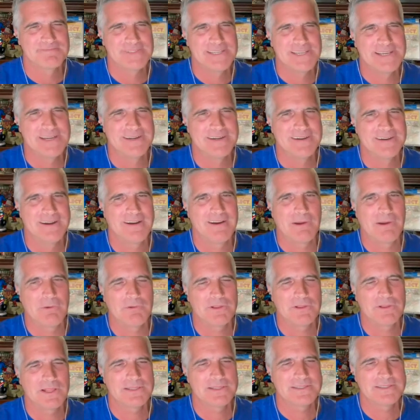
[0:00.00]
Yeah. All right.
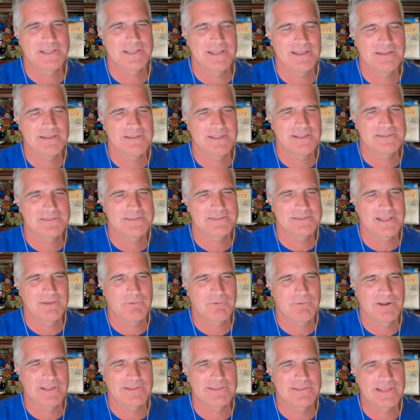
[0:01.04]
Well, let's. I
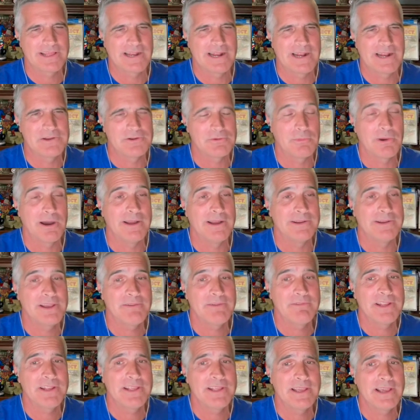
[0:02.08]
want to get that out of your mind. Do you
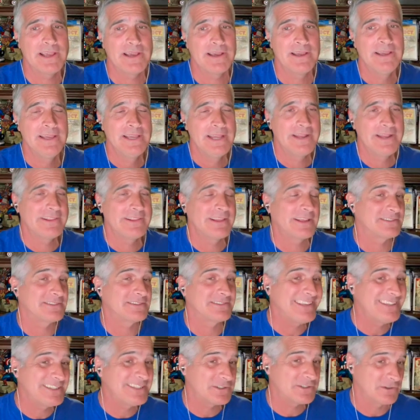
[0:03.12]
have anything that's
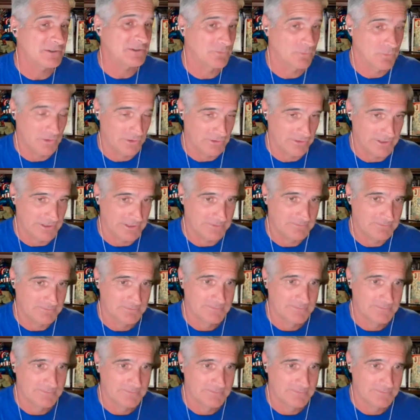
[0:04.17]
T-shirt worthy?